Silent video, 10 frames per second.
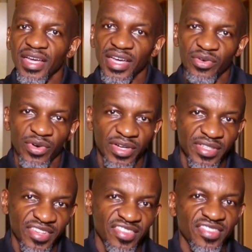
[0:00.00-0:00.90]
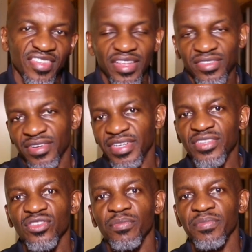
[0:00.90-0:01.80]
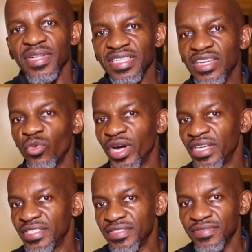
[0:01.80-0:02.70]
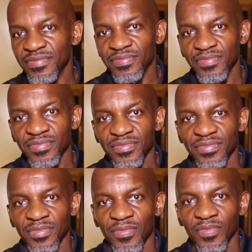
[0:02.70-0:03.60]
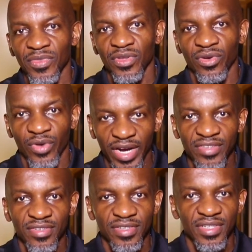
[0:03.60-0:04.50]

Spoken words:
around the center in the Milky Way, right?